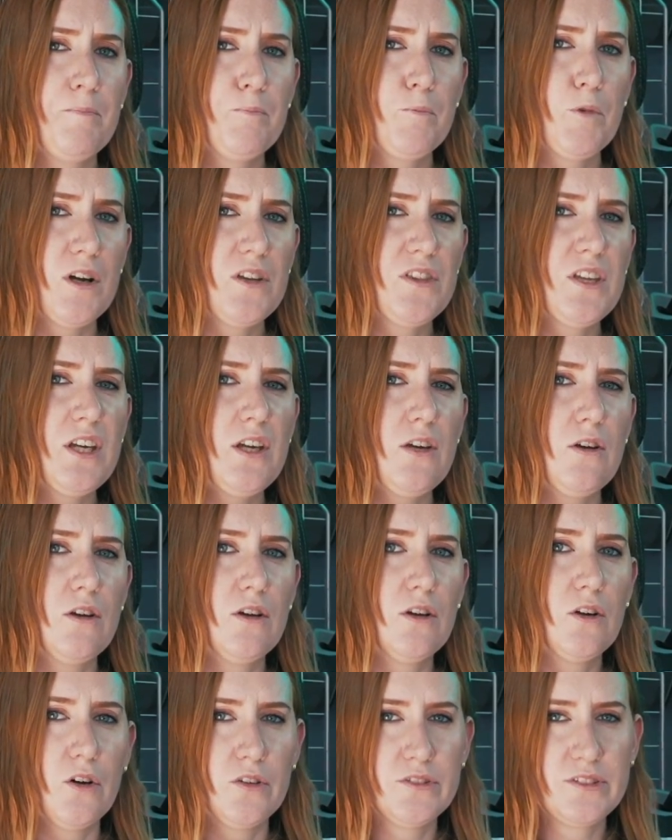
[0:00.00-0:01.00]
where I think you
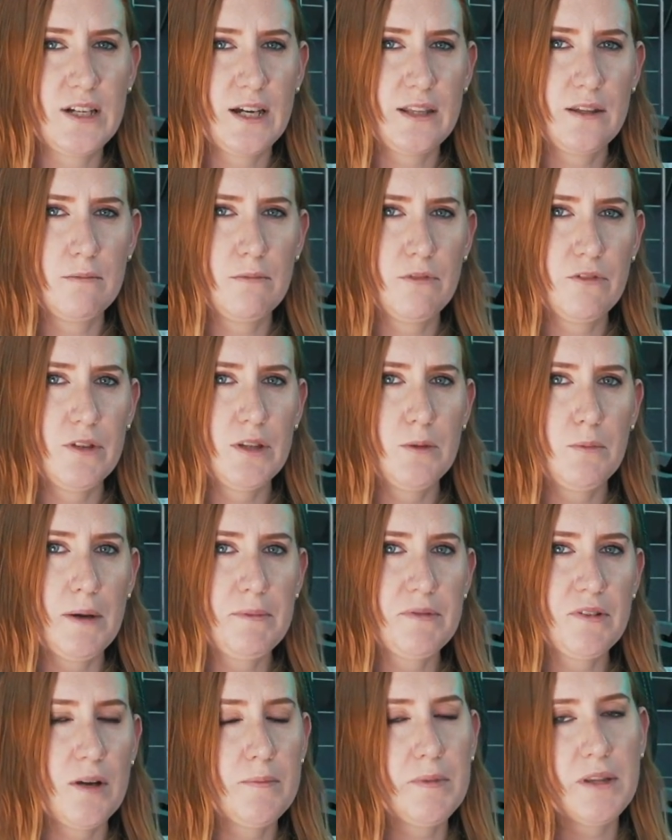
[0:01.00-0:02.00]
can contact them through the
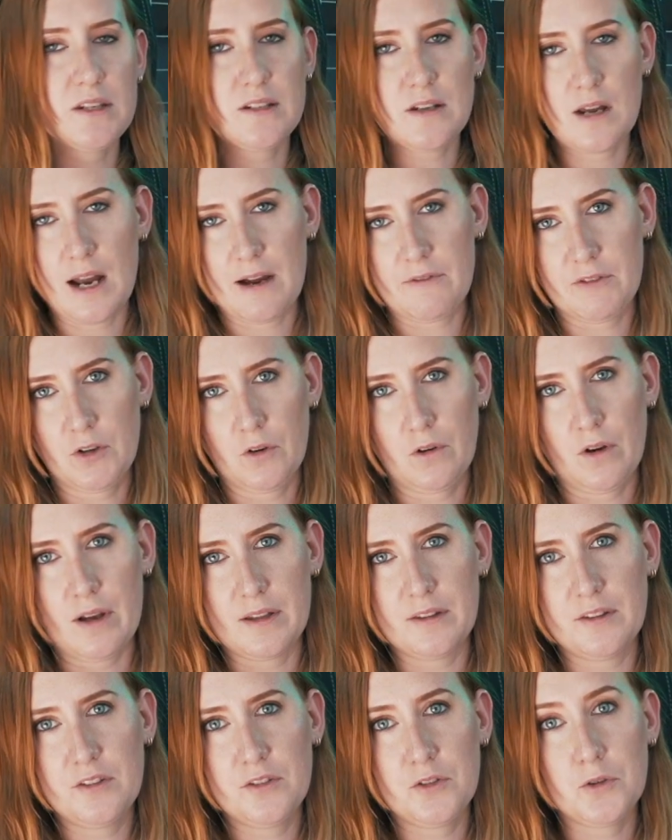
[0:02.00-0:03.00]
website, but they don't have an
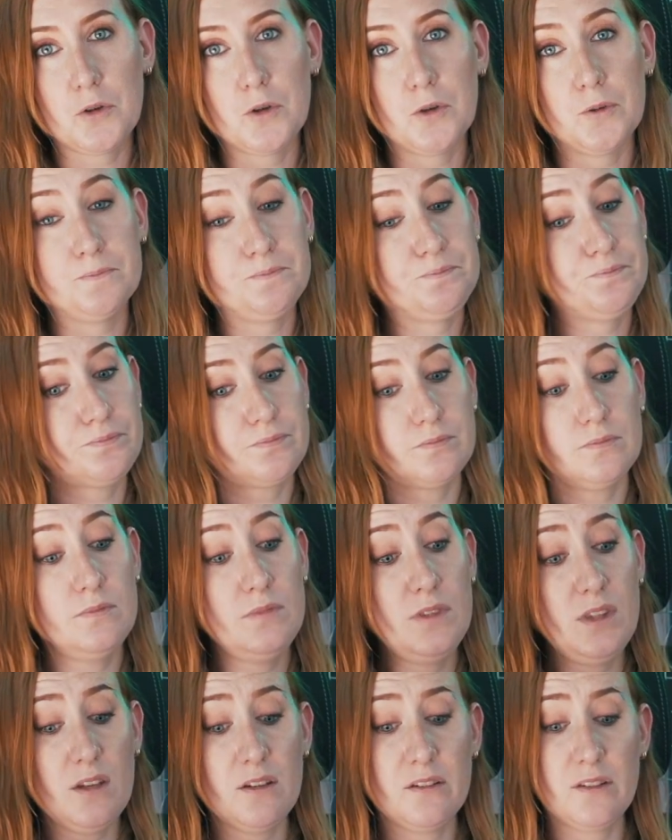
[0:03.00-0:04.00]
online store,
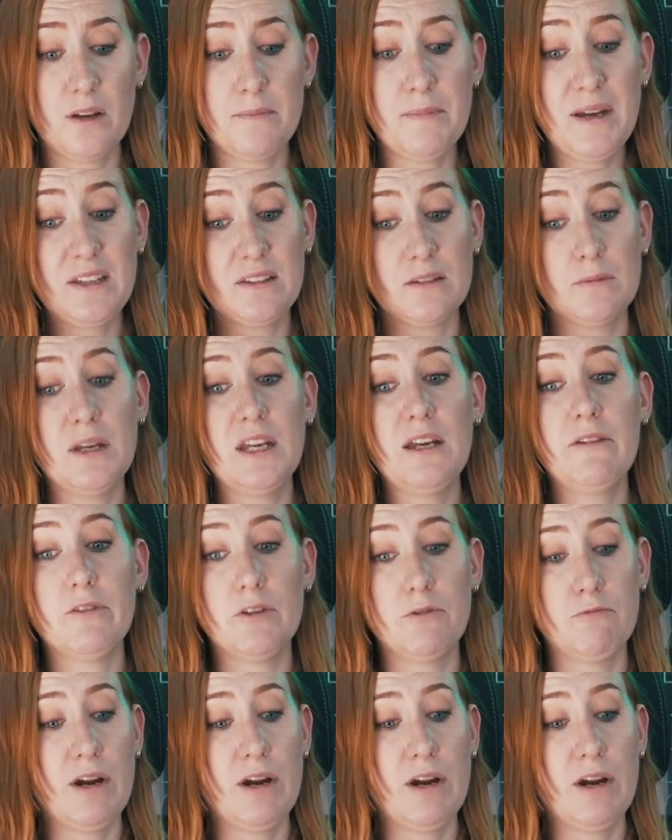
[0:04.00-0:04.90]
so it makes them even